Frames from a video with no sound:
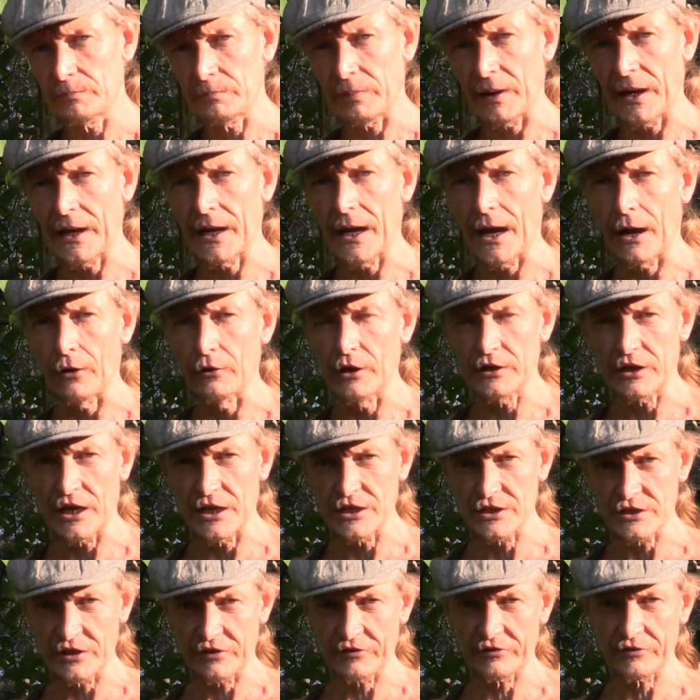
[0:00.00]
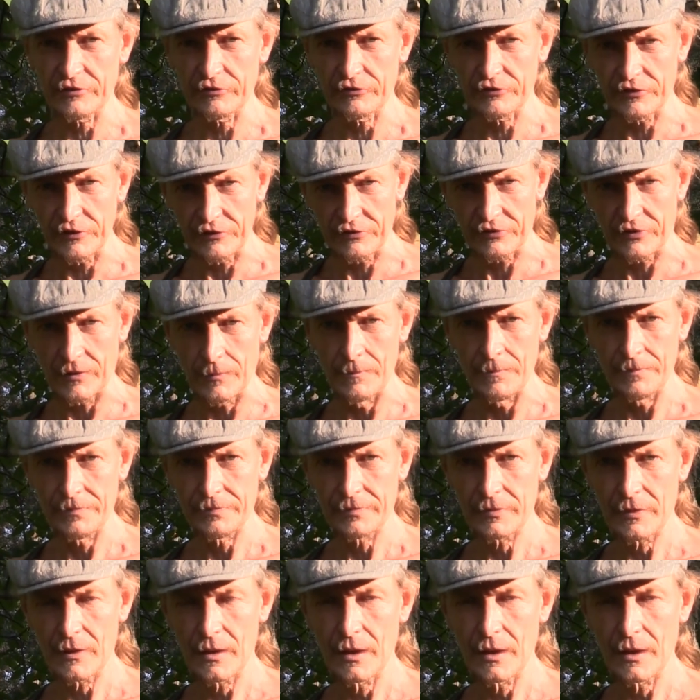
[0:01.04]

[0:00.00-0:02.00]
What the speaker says: by our digestive system.